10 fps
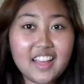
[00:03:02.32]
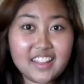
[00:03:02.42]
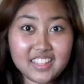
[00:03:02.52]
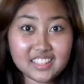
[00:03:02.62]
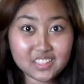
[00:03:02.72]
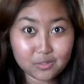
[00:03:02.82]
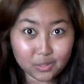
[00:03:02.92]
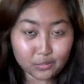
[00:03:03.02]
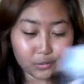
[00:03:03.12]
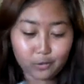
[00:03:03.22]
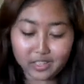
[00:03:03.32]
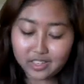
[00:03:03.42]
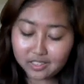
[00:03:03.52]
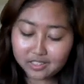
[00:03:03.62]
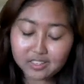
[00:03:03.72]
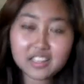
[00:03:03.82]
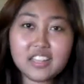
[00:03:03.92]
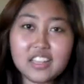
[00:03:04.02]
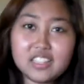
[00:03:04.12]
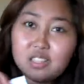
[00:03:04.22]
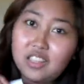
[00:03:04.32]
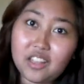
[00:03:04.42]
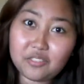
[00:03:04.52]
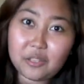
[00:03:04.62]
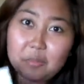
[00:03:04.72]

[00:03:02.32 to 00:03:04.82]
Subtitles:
this was free. It's a lovely